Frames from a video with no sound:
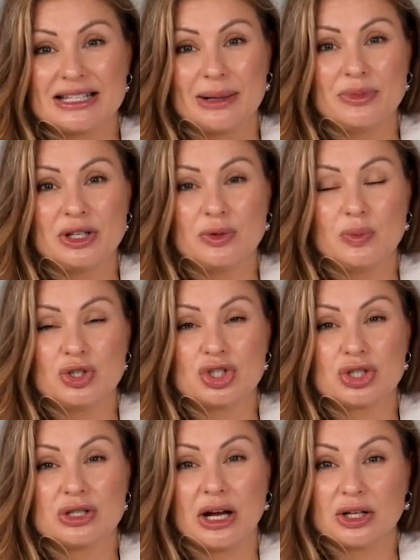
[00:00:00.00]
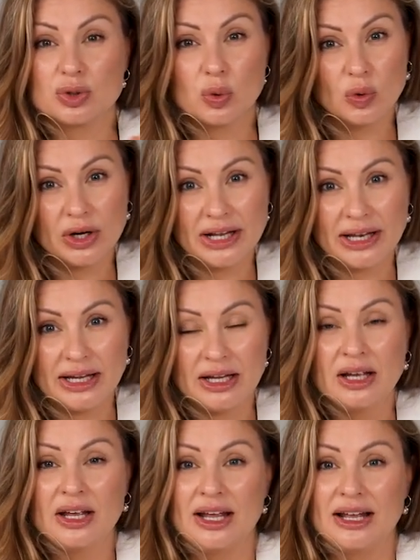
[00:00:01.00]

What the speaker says: something which is not oily